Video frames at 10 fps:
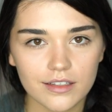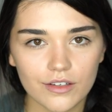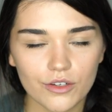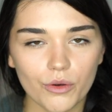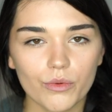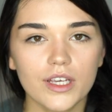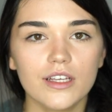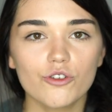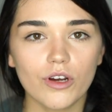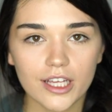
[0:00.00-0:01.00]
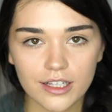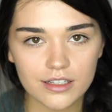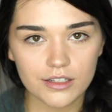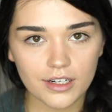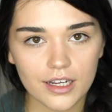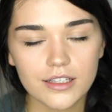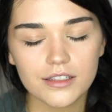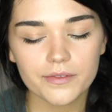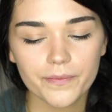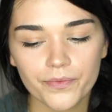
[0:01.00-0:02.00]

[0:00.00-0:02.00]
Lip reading: the triglycerides,